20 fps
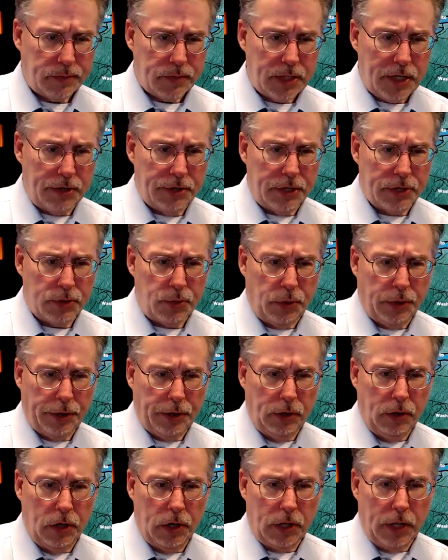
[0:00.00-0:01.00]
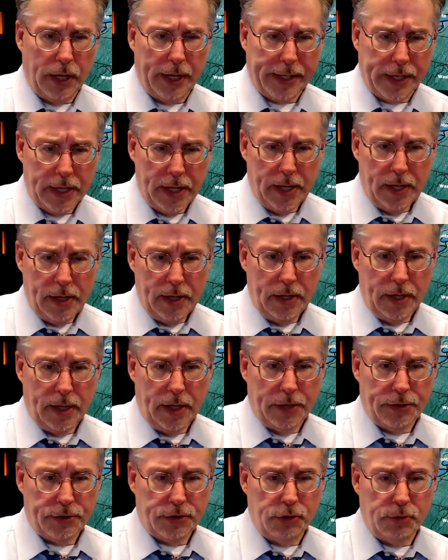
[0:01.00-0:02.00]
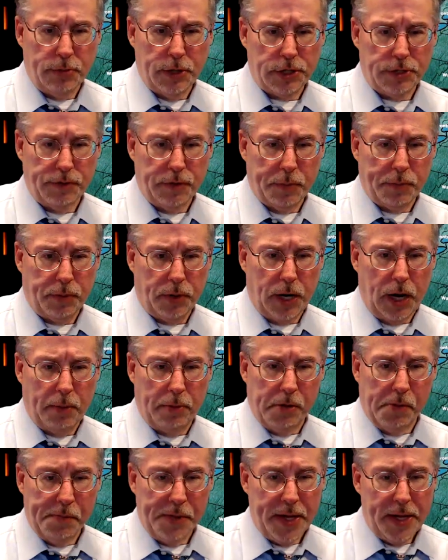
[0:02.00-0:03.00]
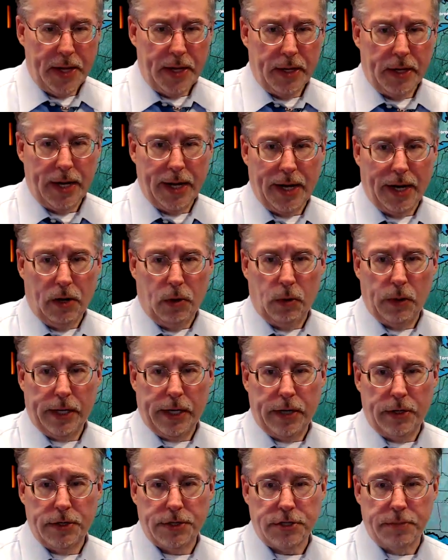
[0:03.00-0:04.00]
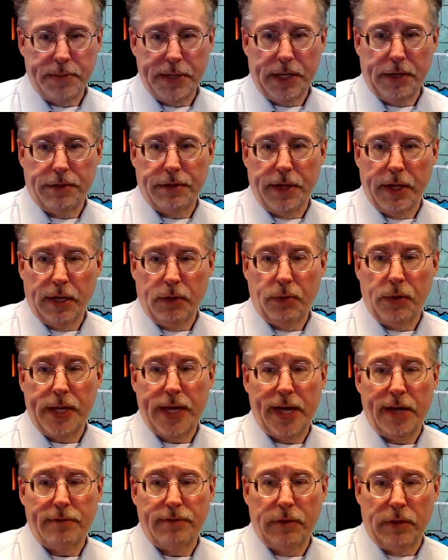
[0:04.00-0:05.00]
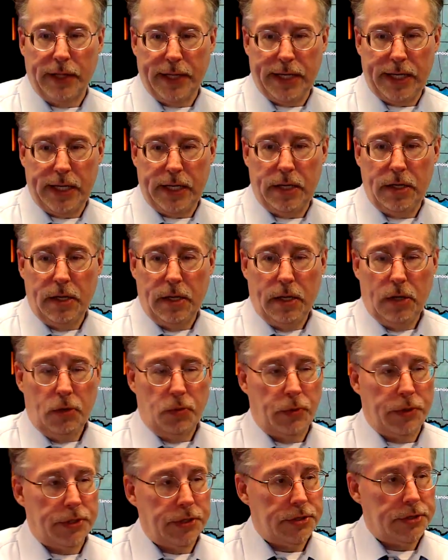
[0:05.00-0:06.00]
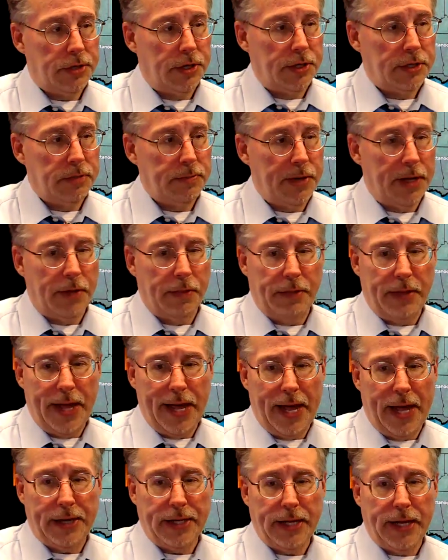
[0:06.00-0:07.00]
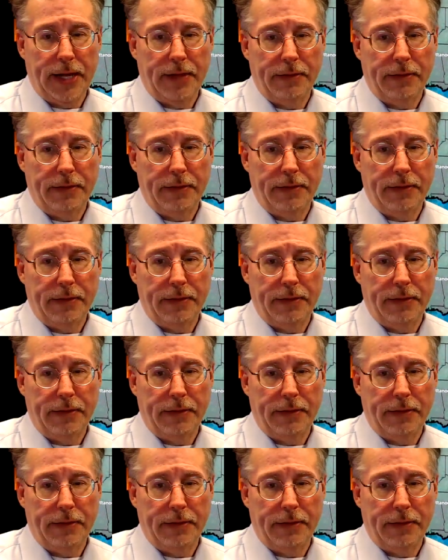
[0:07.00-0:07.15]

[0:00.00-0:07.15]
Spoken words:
doesn't really look like too much of a problem. Now, here's the big thing. We have Lee. We just talked about that, and